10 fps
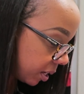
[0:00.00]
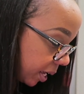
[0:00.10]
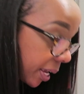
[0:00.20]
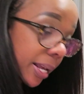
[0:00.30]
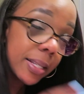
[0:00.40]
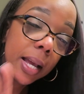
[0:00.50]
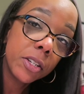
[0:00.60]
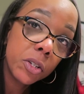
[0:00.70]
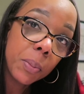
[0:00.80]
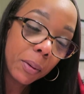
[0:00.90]
in case I
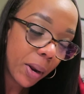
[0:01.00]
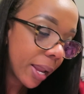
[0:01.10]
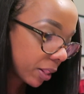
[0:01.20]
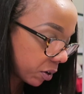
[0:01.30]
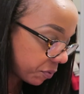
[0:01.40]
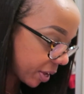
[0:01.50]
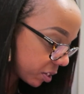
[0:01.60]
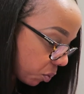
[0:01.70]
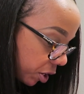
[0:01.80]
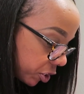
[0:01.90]
do my regular
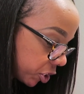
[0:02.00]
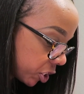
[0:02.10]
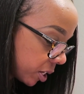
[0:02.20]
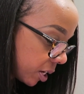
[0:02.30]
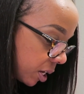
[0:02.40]
face wash.